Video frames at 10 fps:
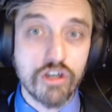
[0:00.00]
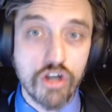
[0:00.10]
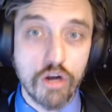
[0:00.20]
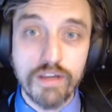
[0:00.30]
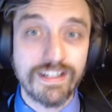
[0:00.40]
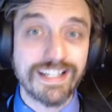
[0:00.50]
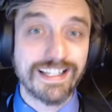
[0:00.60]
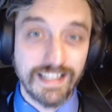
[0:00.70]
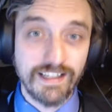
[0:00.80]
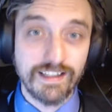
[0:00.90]
know even
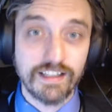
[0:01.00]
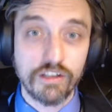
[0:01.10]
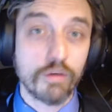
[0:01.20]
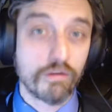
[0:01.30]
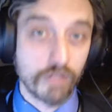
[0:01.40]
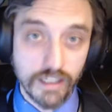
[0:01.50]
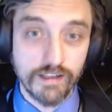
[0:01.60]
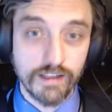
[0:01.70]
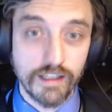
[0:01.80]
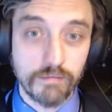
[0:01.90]
exist until we run
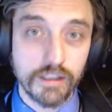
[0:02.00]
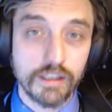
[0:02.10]
into them.